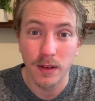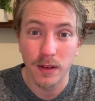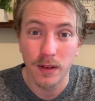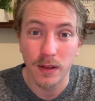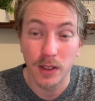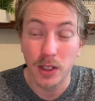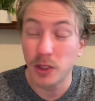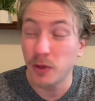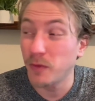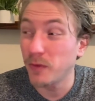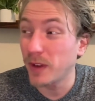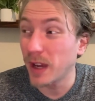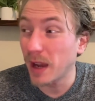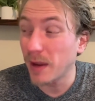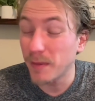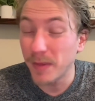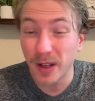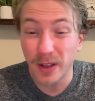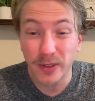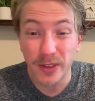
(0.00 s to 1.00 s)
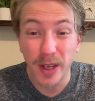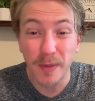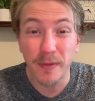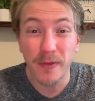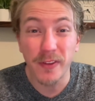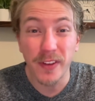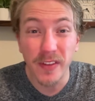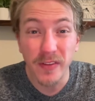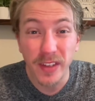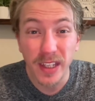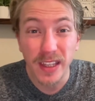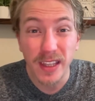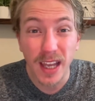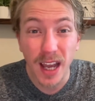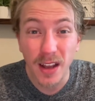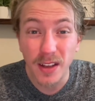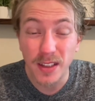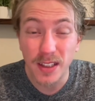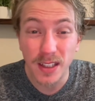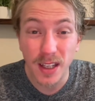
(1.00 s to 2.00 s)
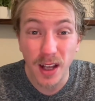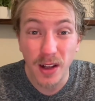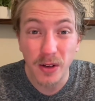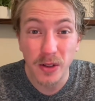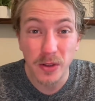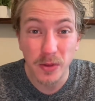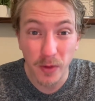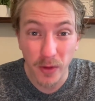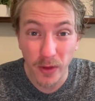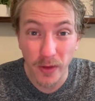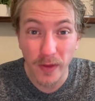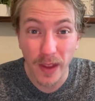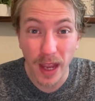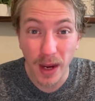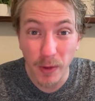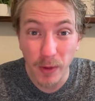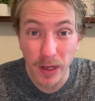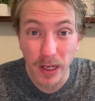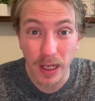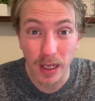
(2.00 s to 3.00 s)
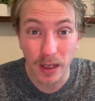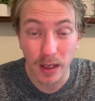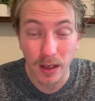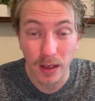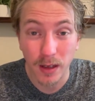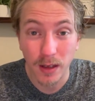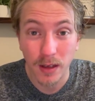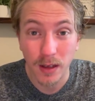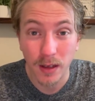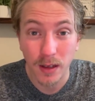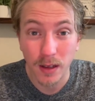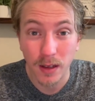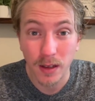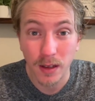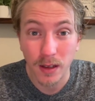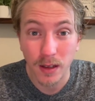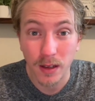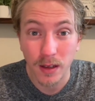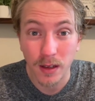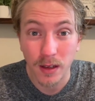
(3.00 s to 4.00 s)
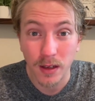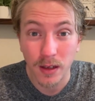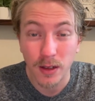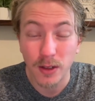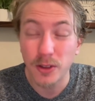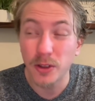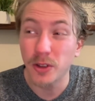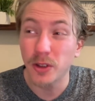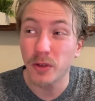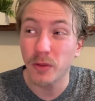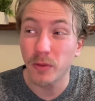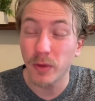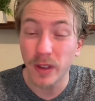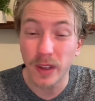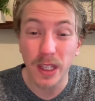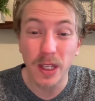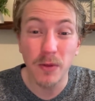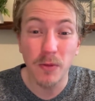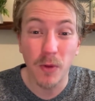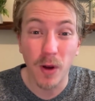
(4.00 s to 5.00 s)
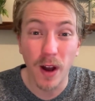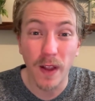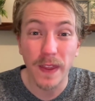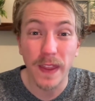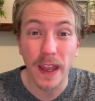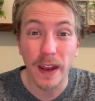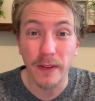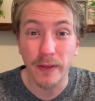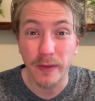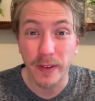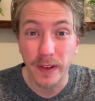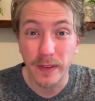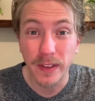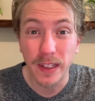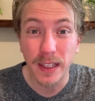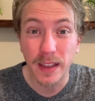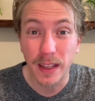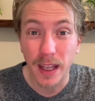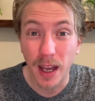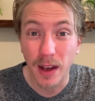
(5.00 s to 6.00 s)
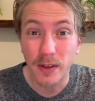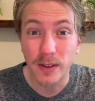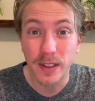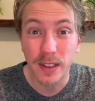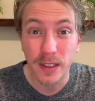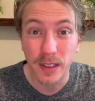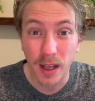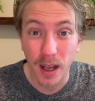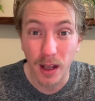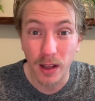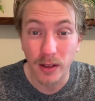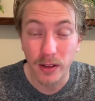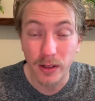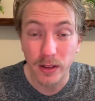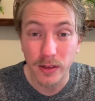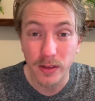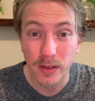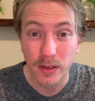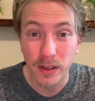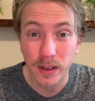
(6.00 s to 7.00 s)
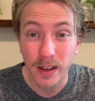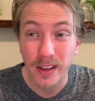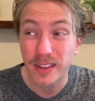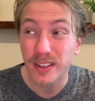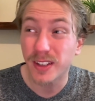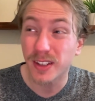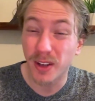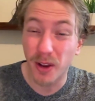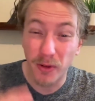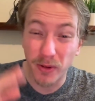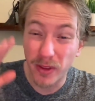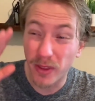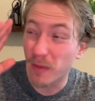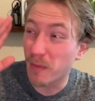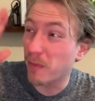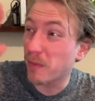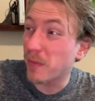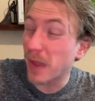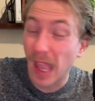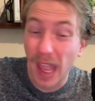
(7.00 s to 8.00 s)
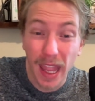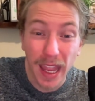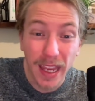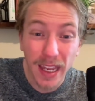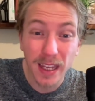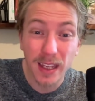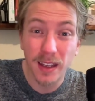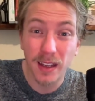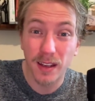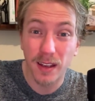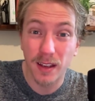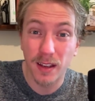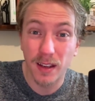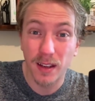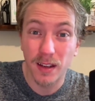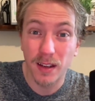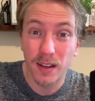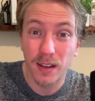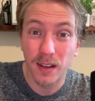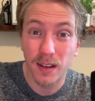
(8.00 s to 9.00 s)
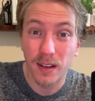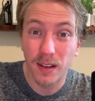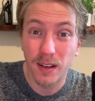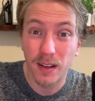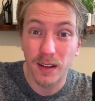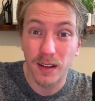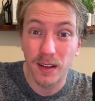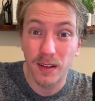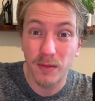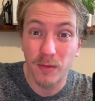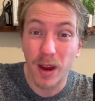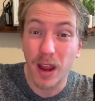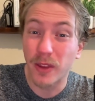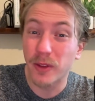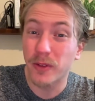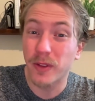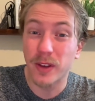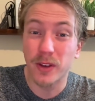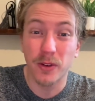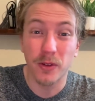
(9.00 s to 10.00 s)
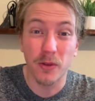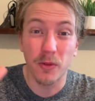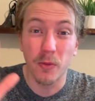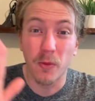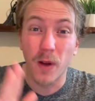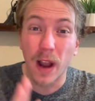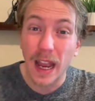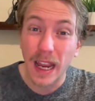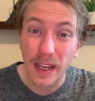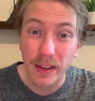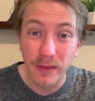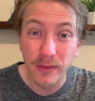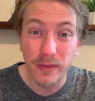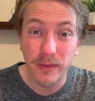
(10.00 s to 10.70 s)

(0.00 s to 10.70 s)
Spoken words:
And you've got built up $50,000 worth of equity. Do you really want that $50,000 to go to the bank rather than your wife?